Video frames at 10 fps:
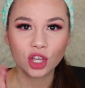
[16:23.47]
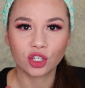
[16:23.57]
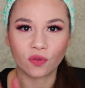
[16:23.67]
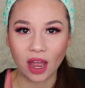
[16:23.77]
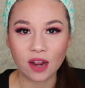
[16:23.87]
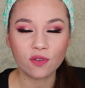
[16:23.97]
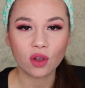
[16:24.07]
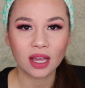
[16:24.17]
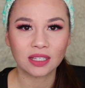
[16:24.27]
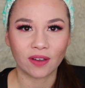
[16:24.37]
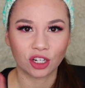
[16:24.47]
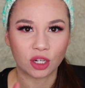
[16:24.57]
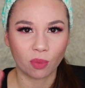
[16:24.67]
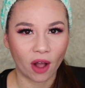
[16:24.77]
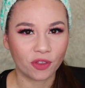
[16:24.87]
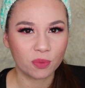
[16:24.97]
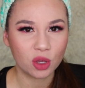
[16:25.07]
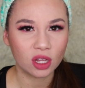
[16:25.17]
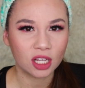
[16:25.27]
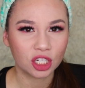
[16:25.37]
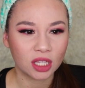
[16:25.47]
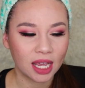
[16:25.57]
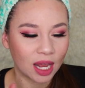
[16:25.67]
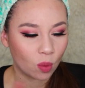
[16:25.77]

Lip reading: So if any of you guys have actually bought the Beautylish thing